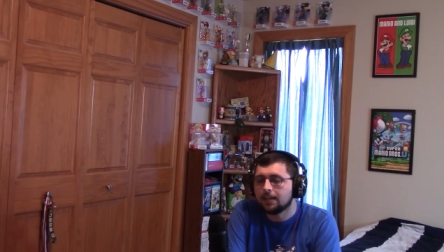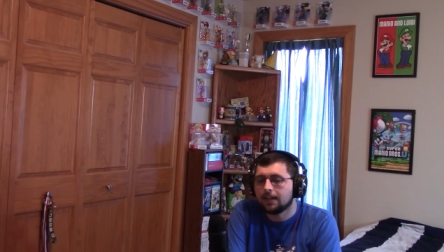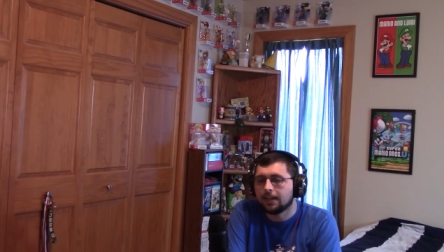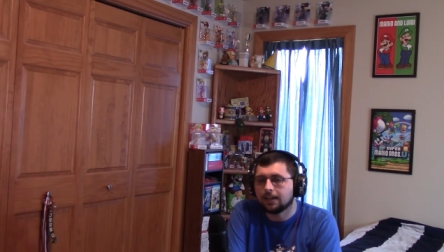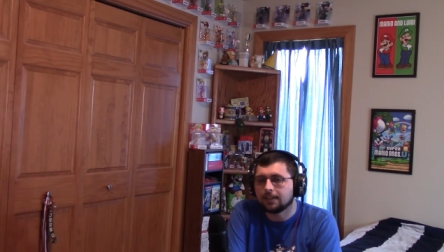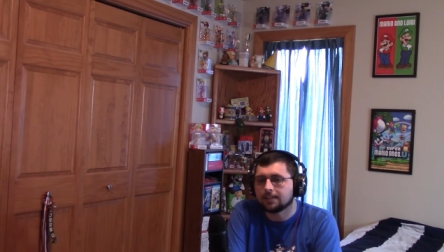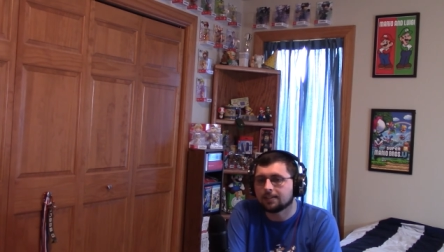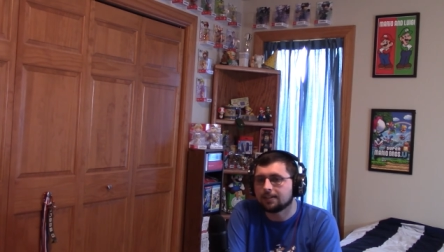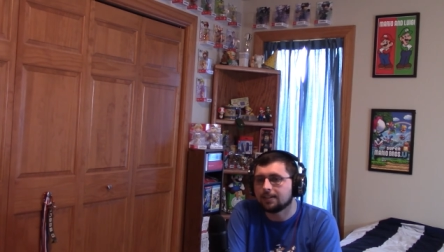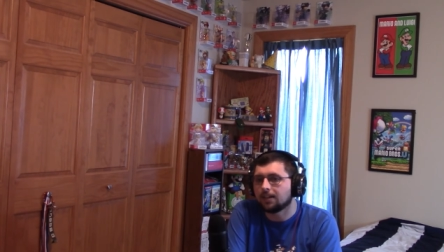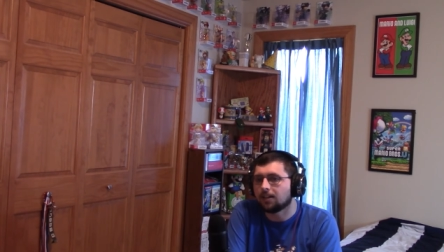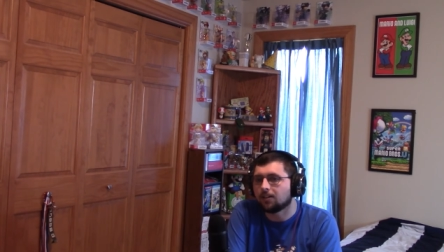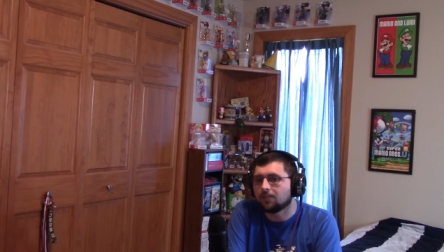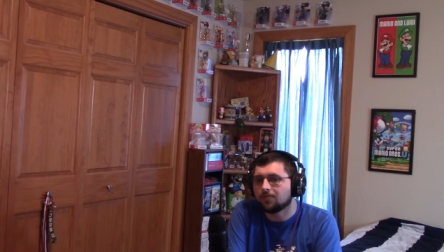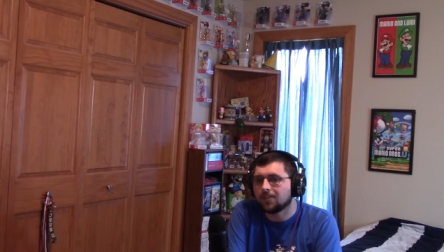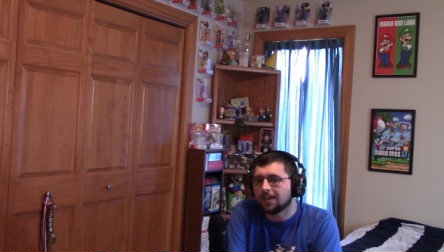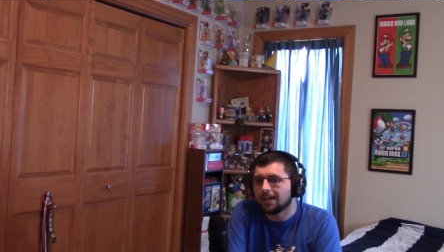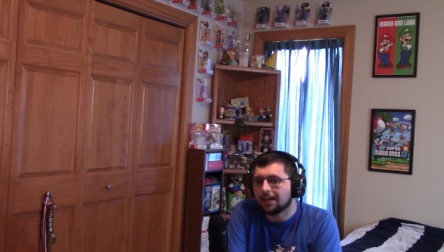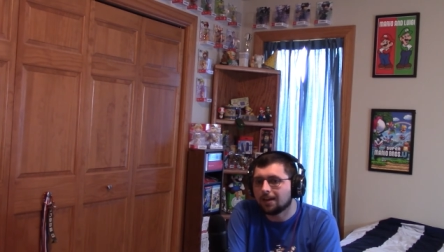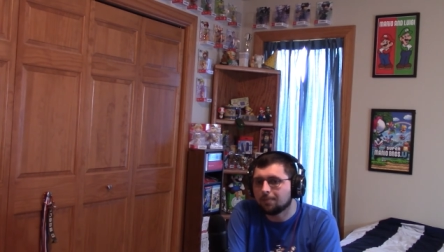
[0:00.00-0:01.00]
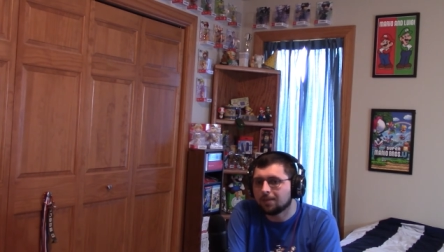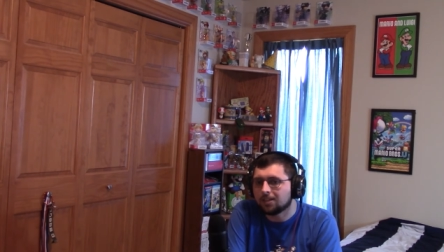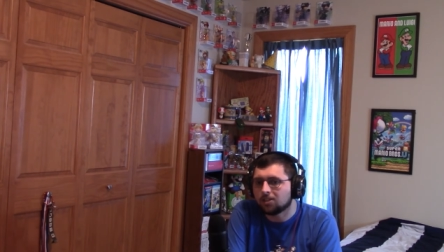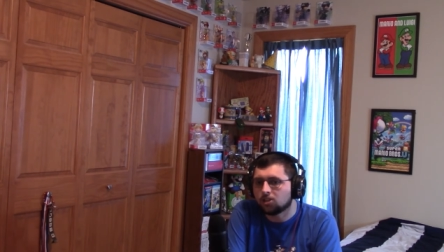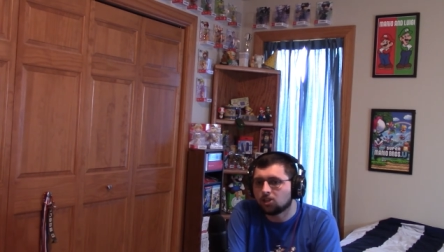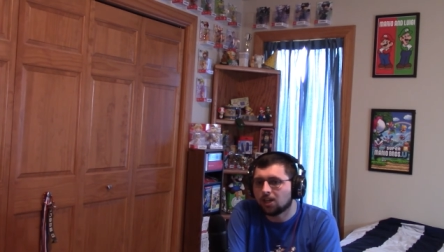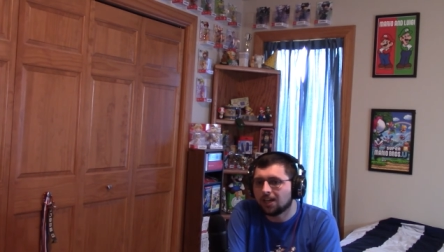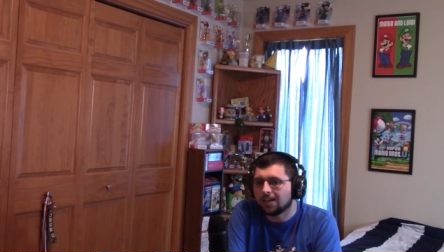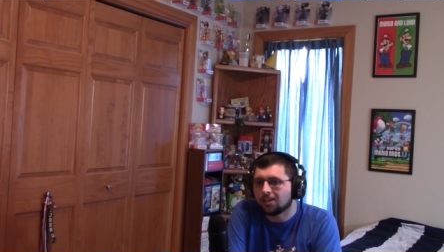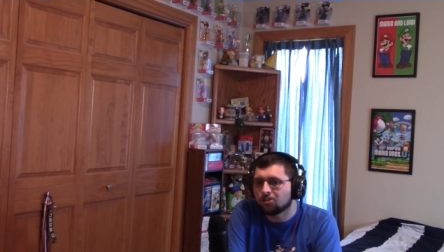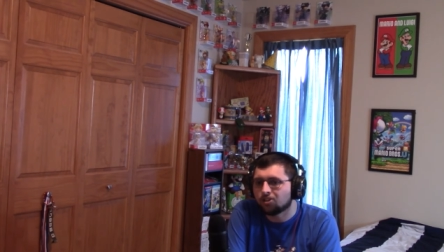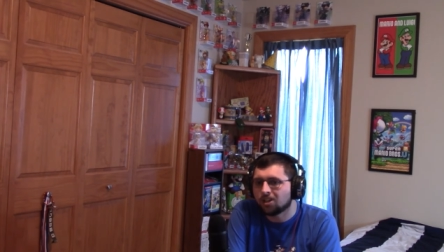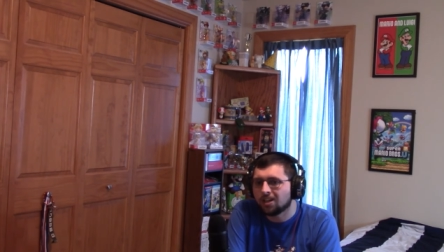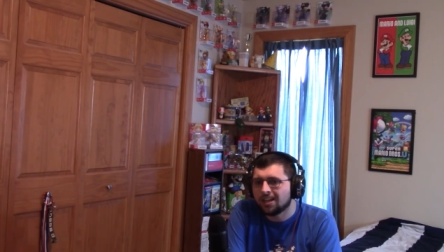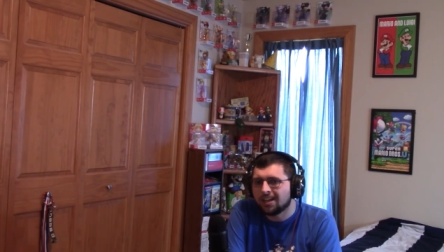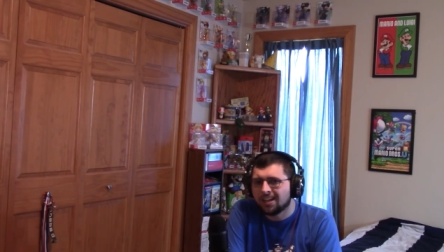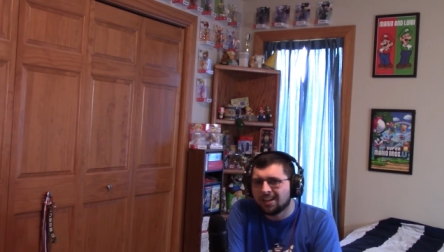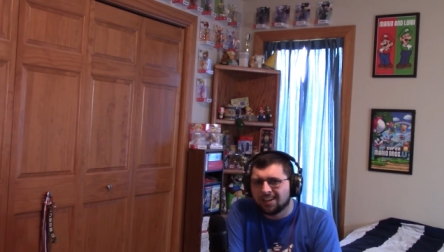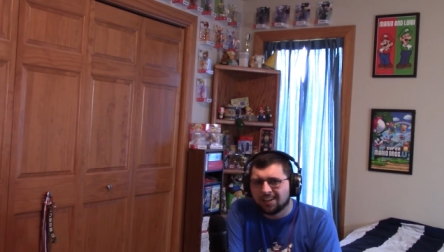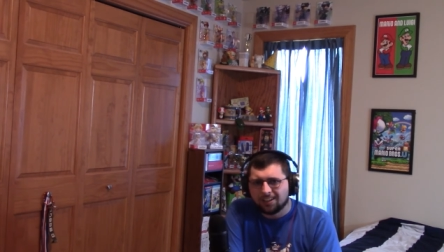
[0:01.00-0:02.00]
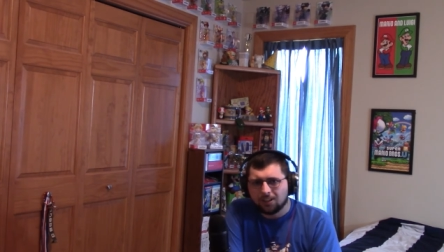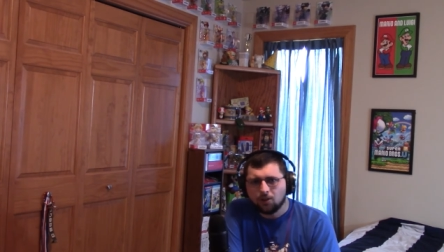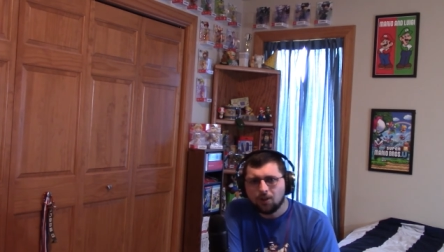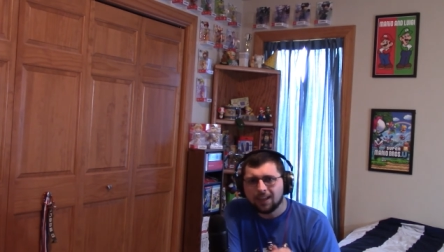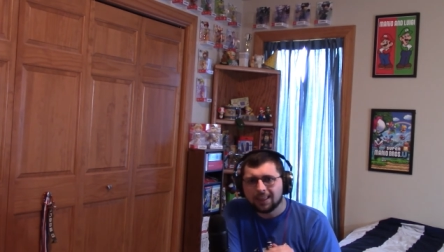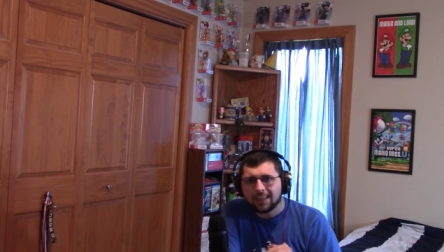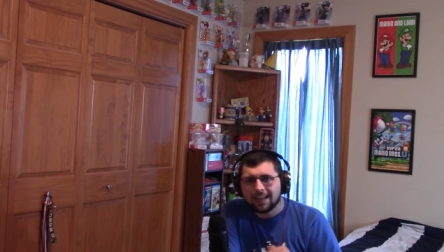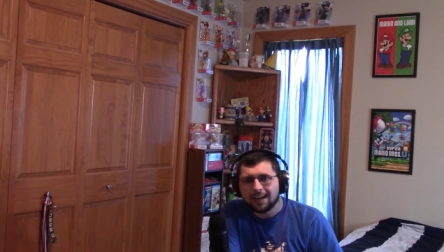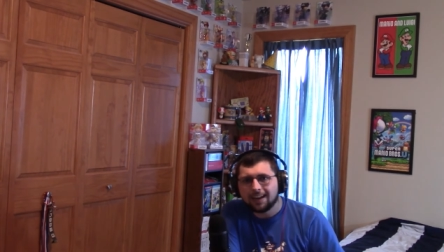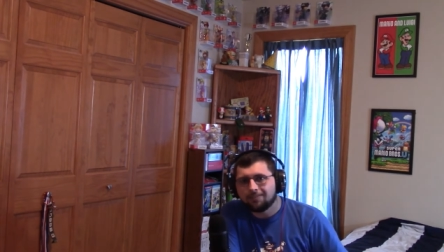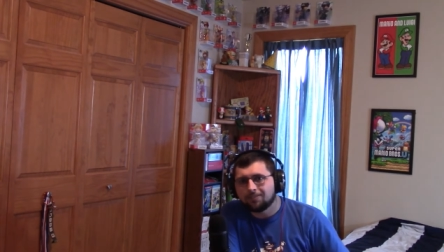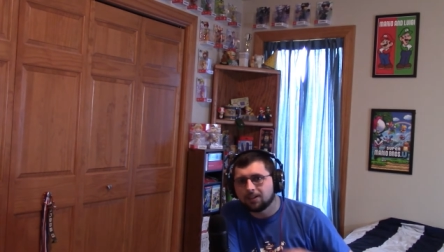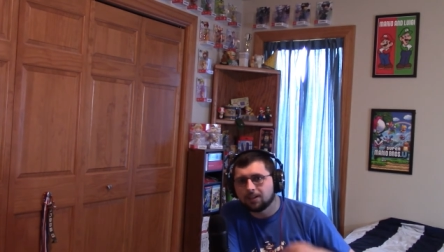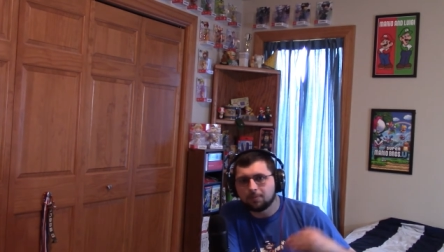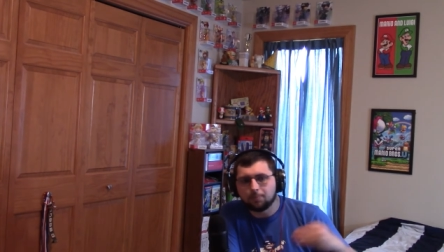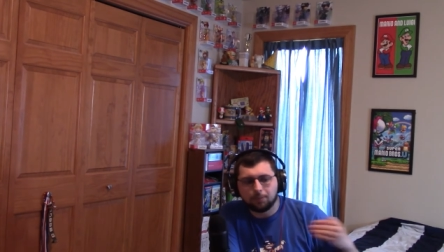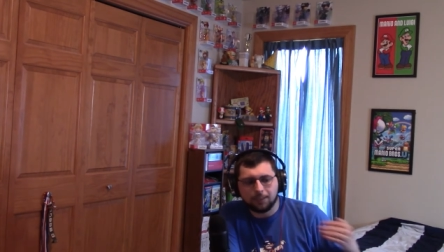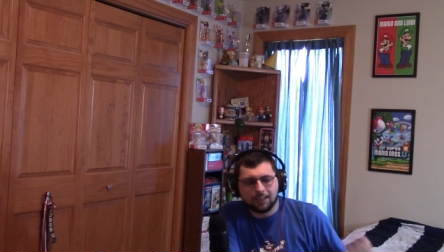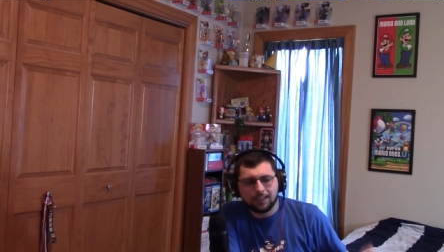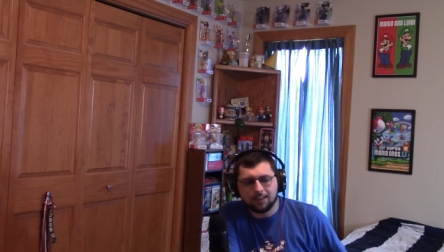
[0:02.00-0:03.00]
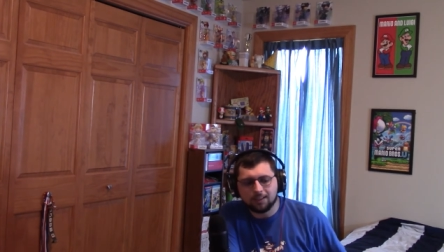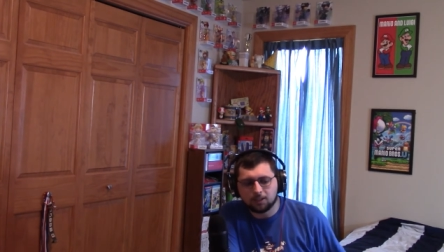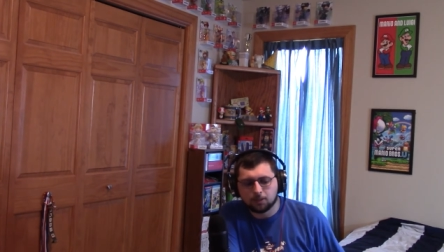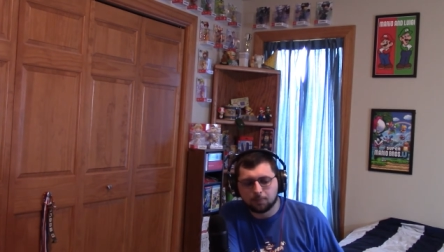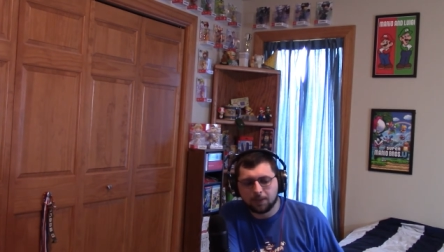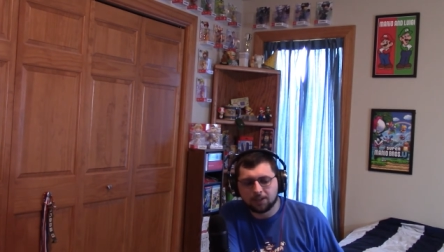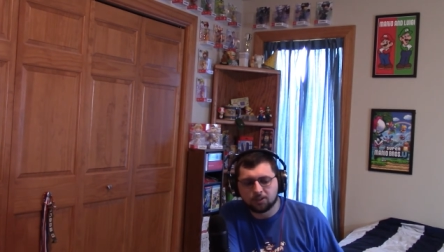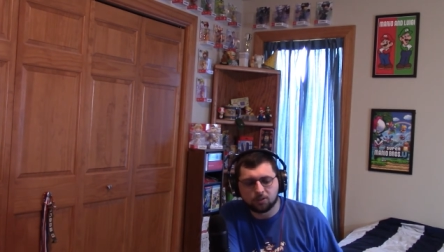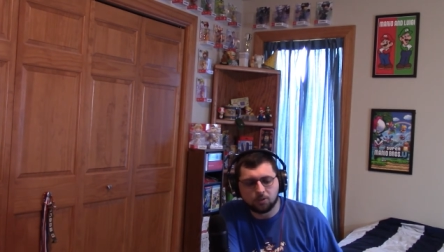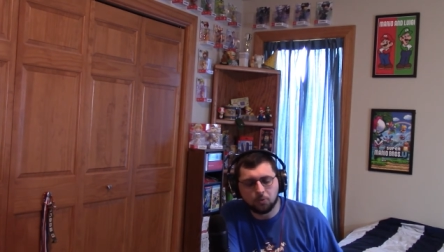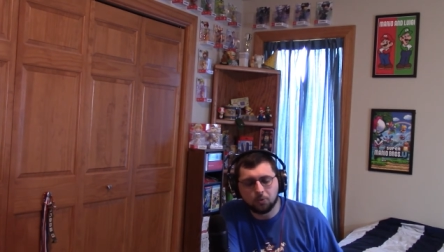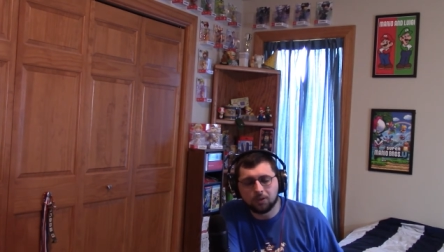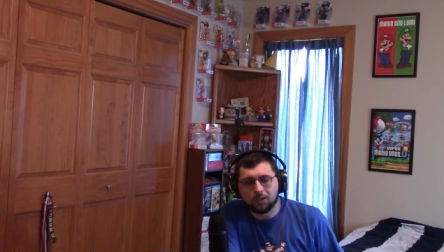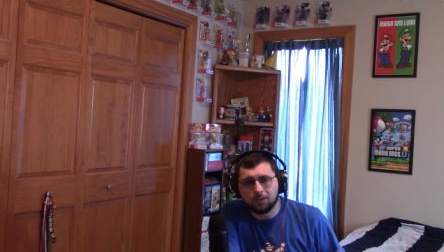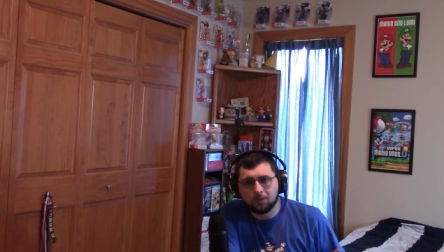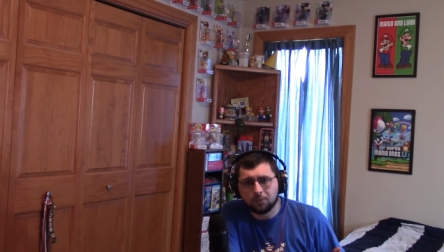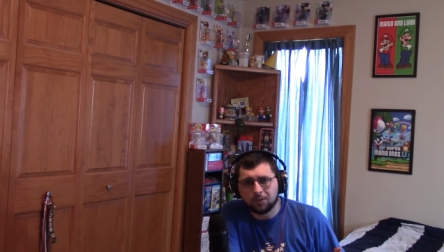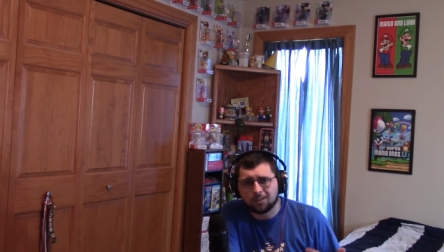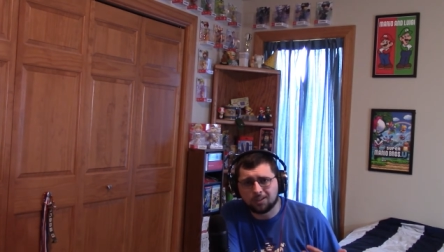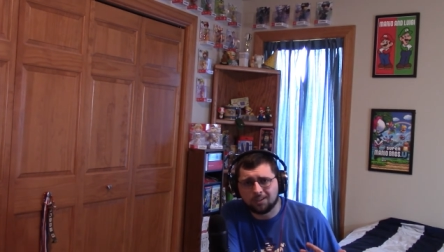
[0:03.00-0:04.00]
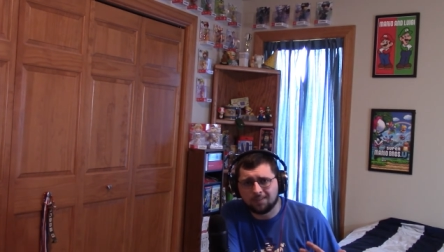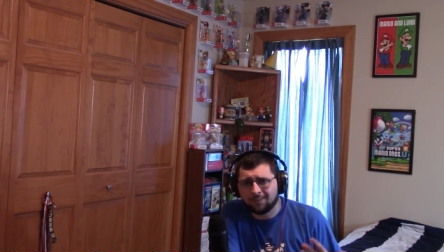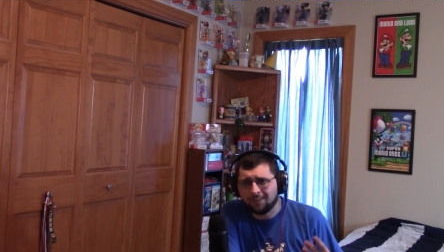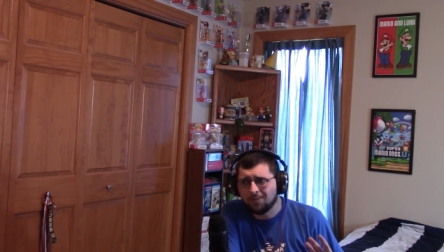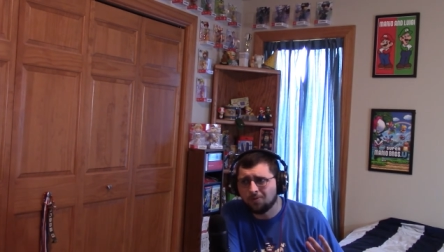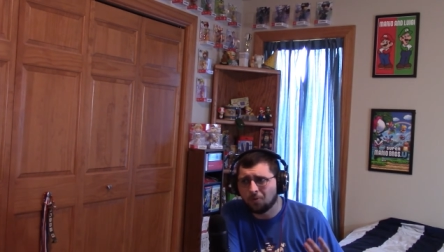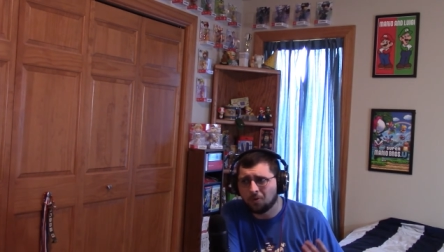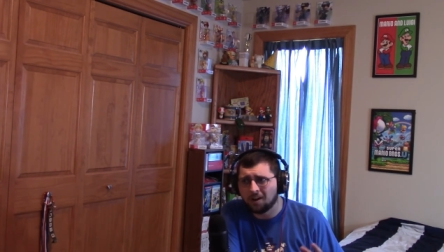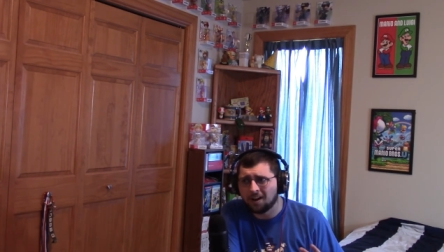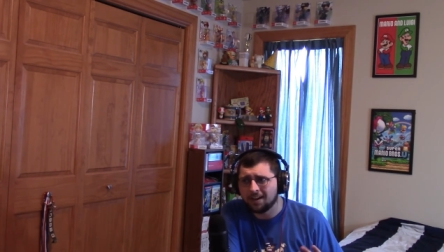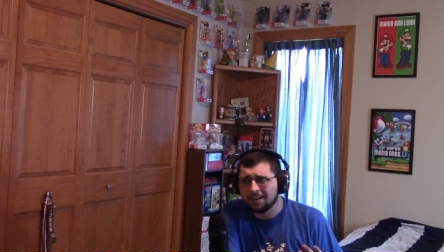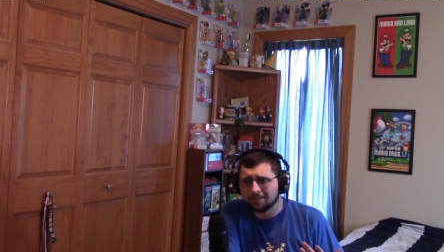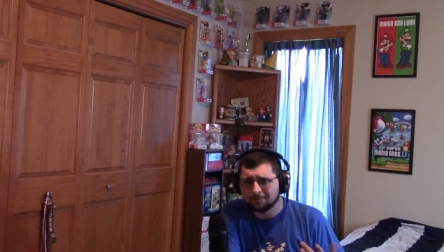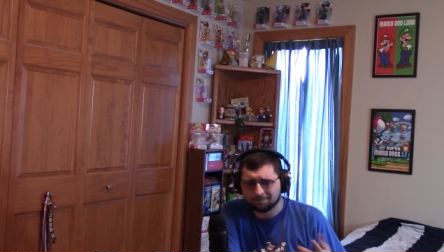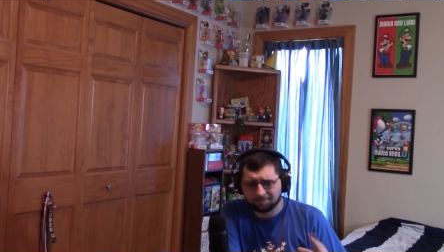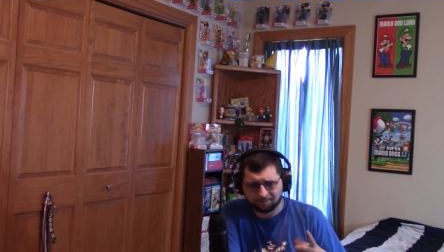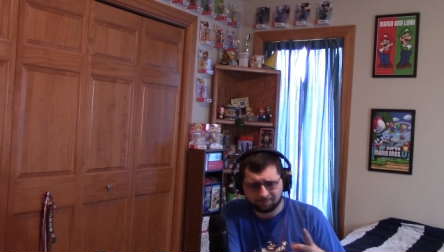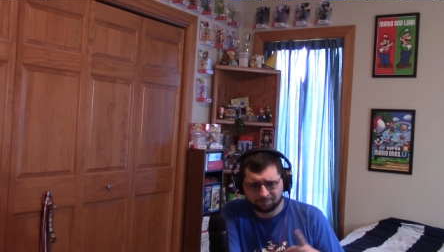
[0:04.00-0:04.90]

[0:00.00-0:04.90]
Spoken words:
seeing all the enemies change, you get that after completing the special world, which if you want,